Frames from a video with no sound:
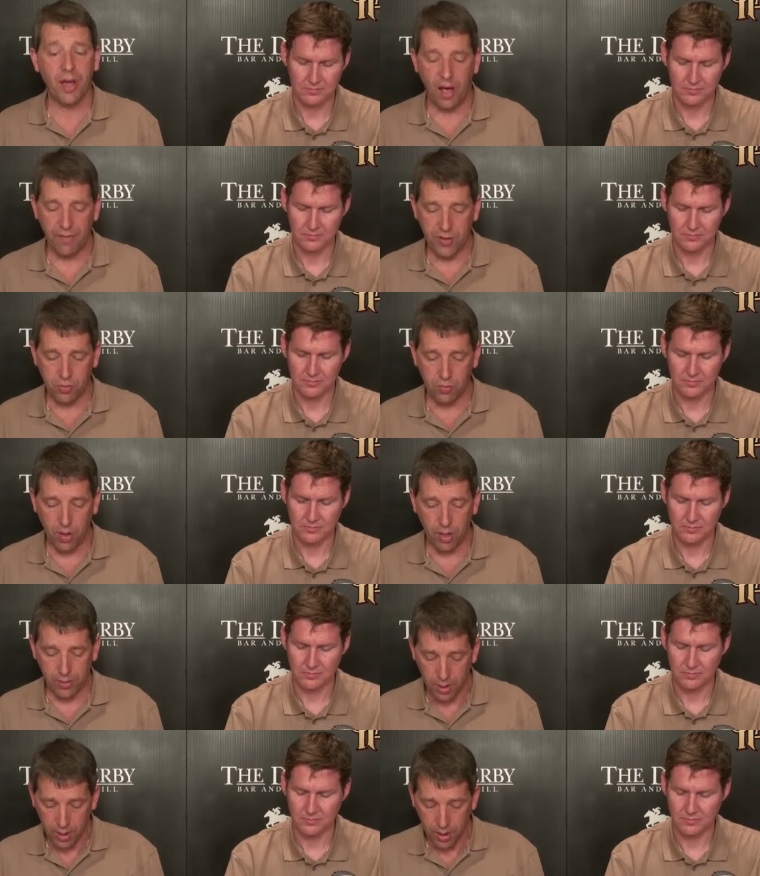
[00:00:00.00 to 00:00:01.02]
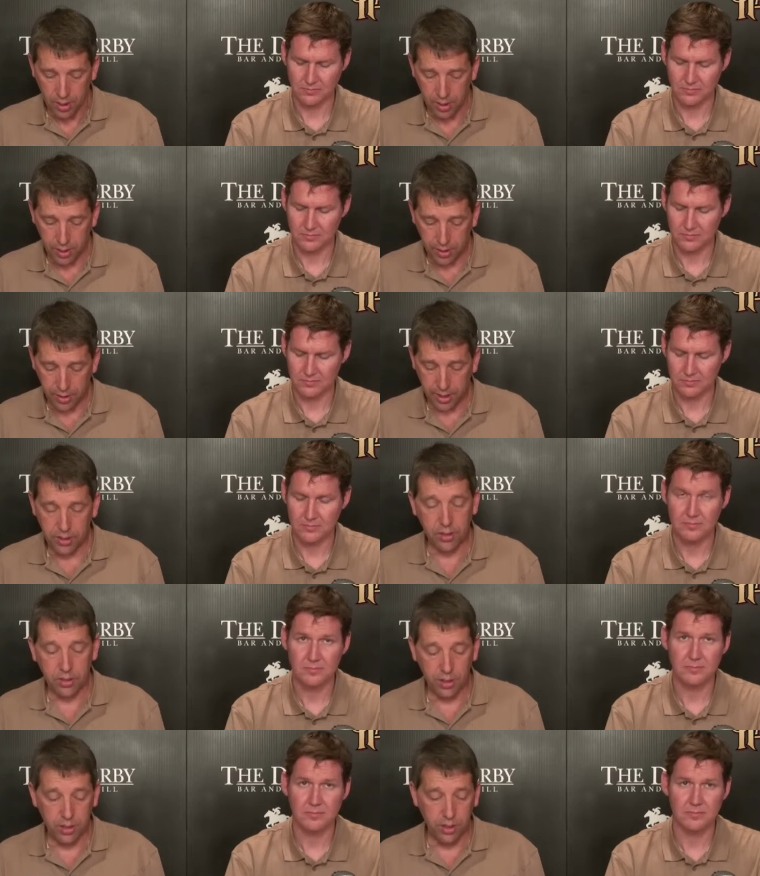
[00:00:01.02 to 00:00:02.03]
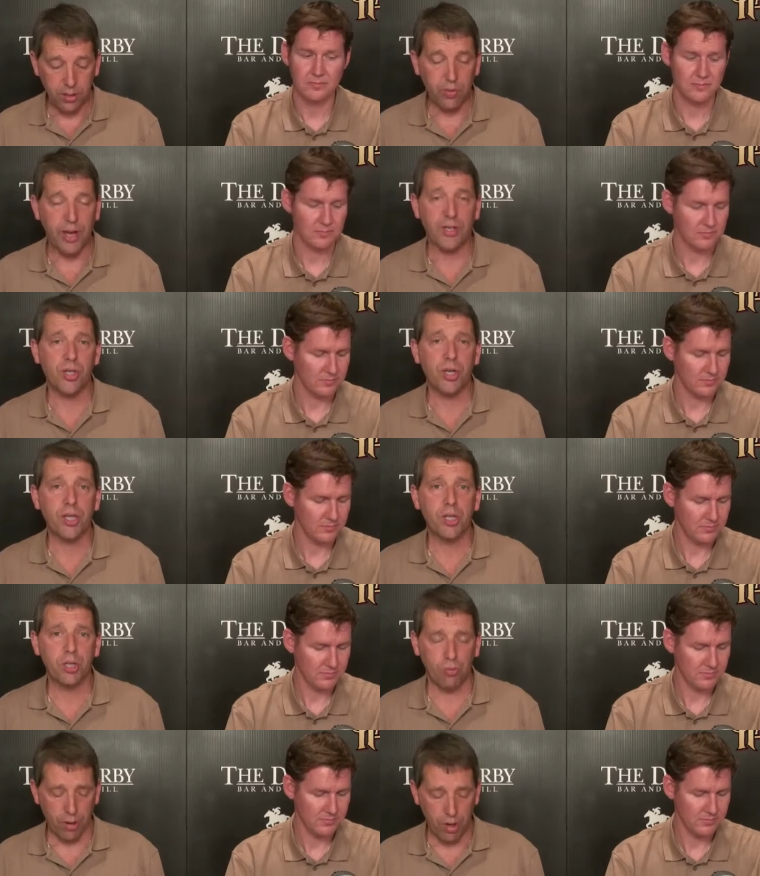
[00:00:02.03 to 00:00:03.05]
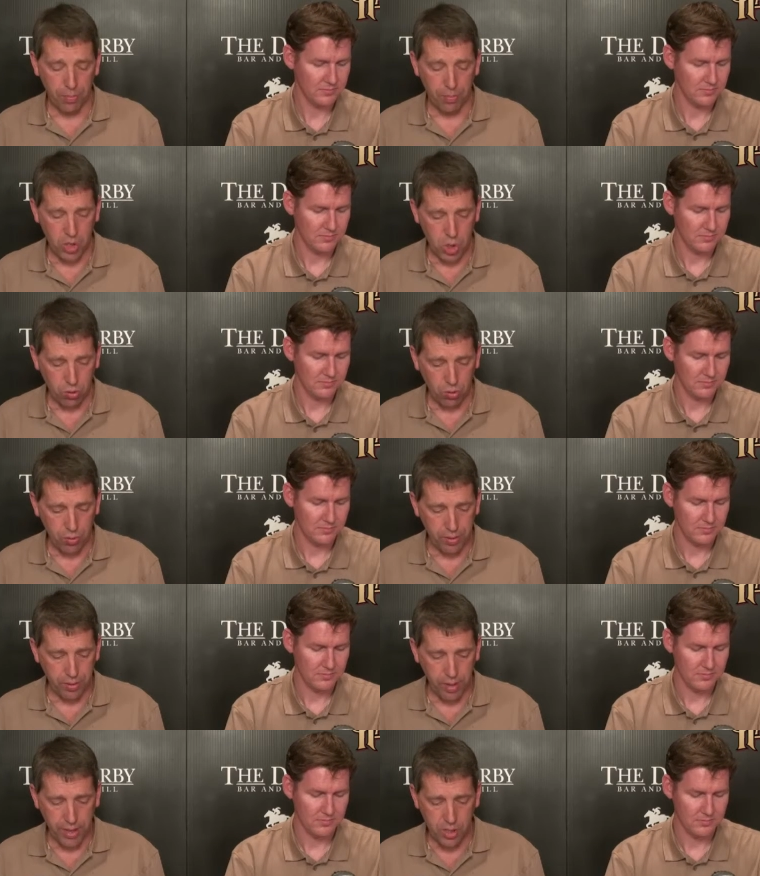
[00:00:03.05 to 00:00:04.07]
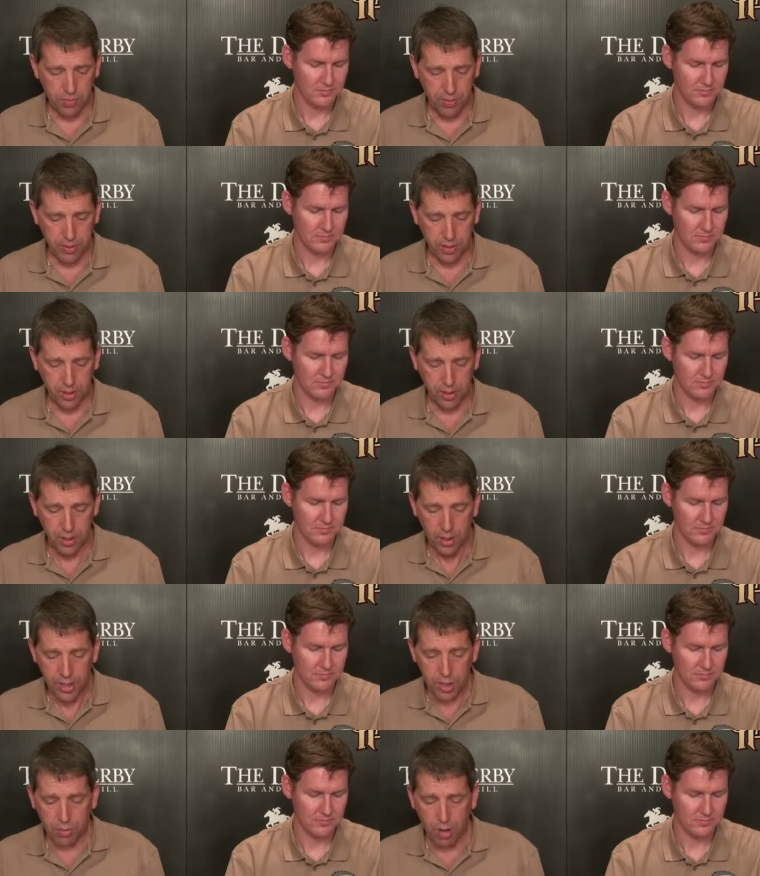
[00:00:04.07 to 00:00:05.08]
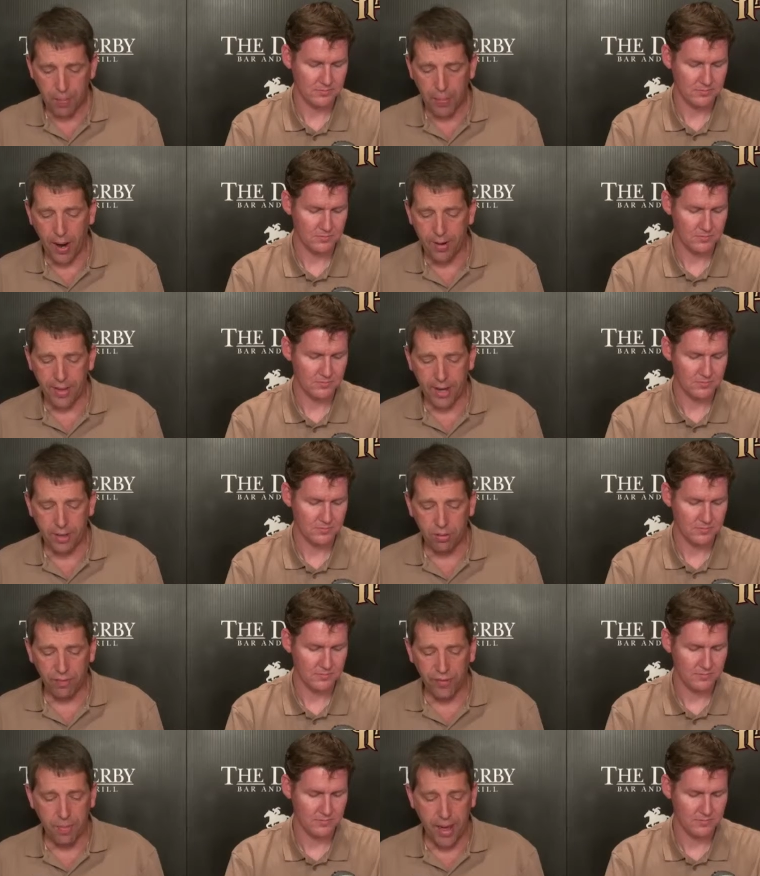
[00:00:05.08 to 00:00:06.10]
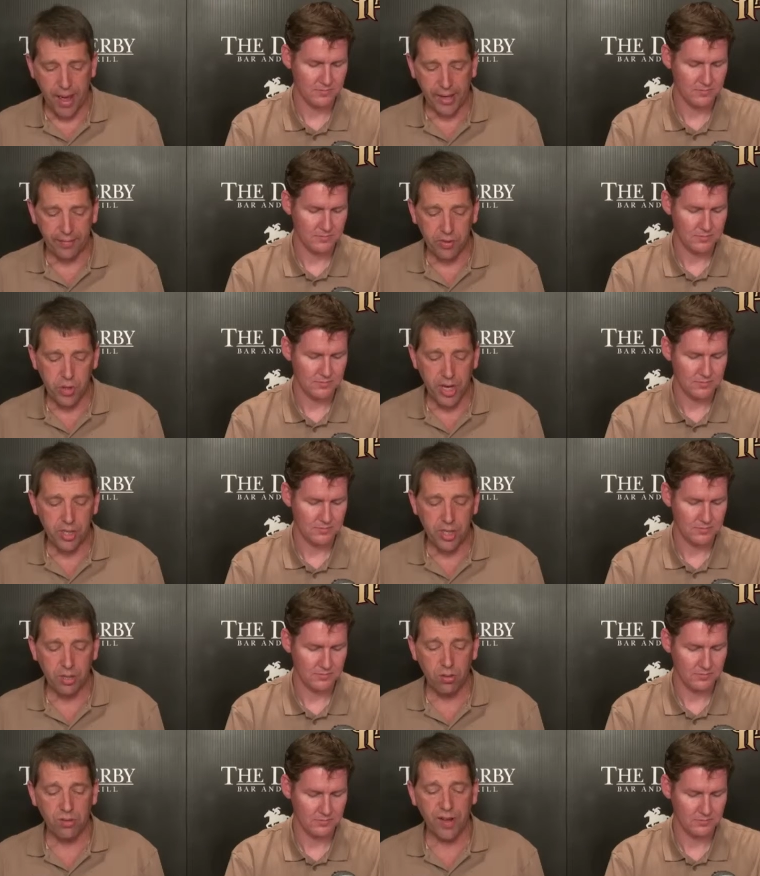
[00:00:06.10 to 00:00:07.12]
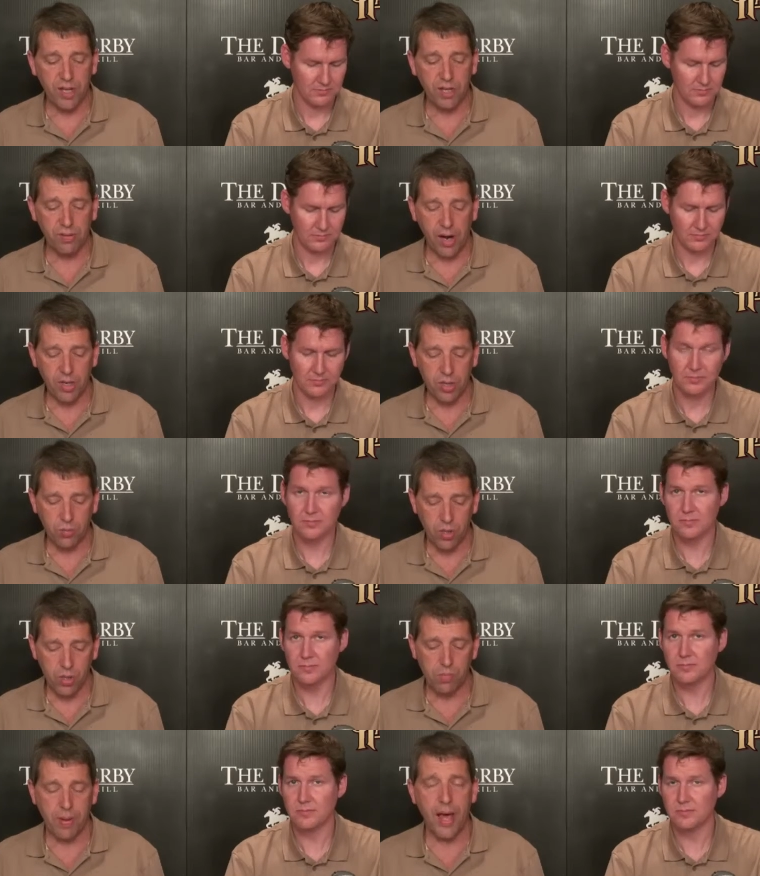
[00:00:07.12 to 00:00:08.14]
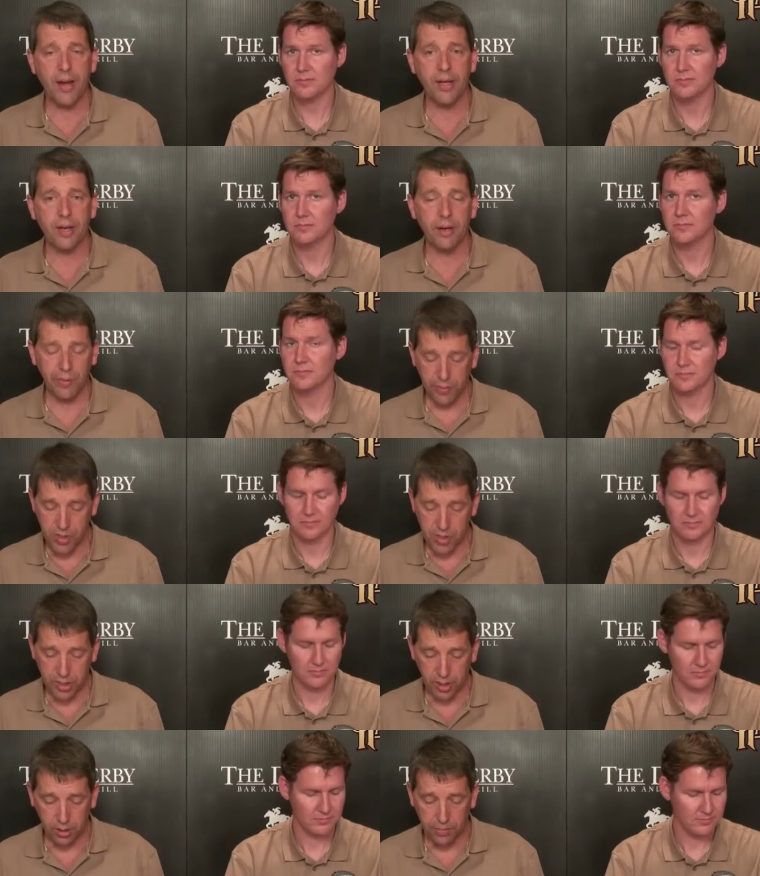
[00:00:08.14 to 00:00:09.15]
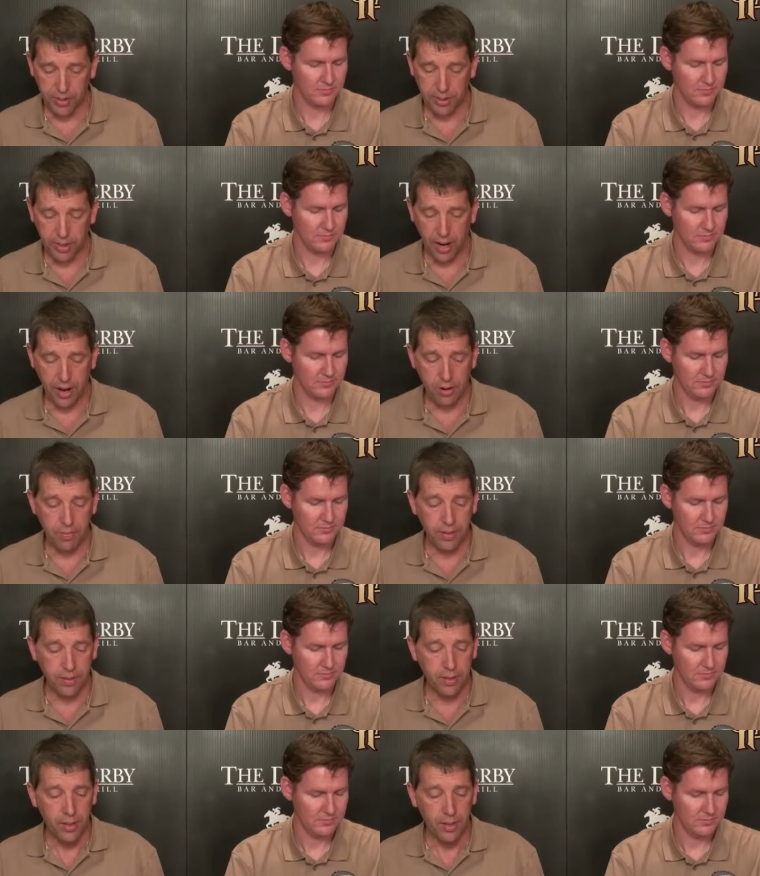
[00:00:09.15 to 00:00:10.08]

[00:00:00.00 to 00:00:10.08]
Speaker 1: half as well out of that he's another one exiting the Terrell Mia Story race. But uh, his run prior to that to a fleet back after chasing those fast fractions wasn't bad. He had every reason to get a little bit tired, but